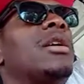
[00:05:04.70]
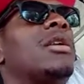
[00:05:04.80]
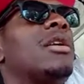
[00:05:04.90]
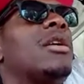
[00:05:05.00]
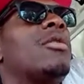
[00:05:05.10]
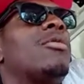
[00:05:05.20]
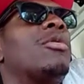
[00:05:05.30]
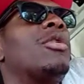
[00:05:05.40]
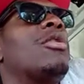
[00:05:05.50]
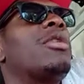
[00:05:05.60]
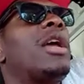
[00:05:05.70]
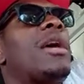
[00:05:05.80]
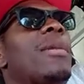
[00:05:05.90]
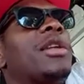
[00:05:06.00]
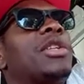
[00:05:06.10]
You know, when you don't
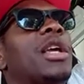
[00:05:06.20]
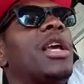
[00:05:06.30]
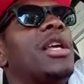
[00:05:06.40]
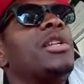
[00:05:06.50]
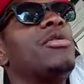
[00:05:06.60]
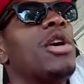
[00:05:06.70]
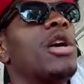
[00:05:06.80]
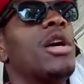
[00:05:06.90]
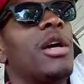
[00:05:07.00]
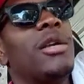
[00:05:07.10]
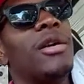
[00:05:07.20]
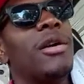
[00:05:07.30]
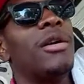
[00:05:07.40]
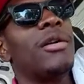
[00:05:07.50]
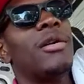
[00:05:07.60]
care about your kids, you good, you
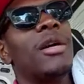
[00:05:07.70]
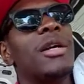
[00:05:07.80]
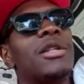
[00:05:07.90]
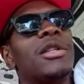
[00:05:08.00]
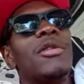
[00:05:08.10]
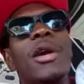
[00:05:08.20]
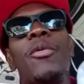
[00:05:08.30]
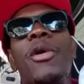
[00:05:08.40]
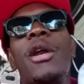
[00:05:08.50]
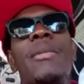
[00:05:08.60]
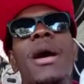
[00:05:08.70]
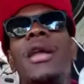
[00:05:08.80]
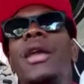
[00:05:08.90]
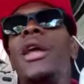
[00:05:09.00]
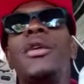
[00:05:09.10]
know, because you ain't worried
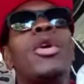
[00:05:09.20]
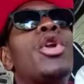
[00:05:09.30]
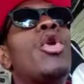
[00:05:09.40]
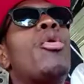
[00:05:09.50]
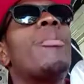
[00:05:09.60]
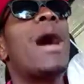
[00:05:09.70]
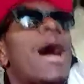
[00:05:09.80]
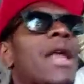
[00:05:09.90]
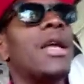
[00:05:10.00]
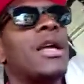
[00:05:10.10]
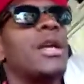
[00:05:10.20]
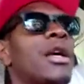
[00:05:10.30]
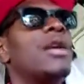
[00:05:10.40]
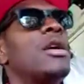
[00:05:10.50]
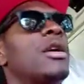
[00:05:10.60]
about nothing or nobody.
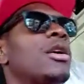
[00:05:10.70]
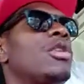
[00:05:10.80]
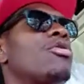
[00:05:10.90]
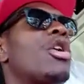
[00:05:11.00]
You